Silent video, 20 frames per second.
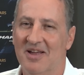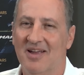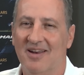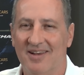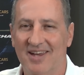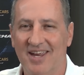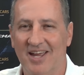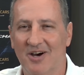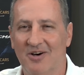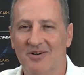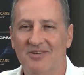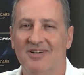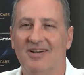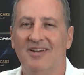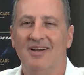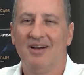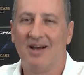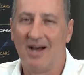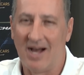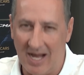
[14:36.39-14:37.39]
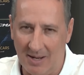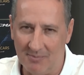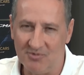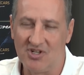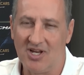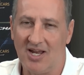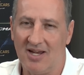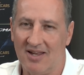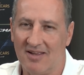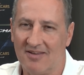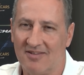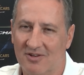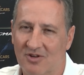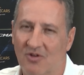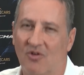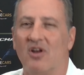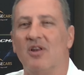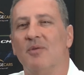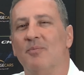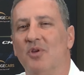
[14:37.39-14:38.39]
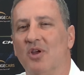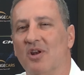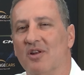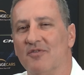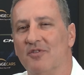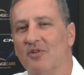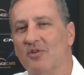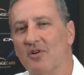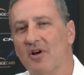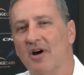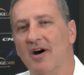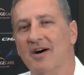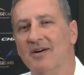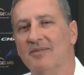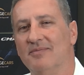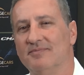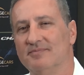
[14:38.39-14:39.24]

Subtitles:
Neil, I'm jealous. You got a beautiful car.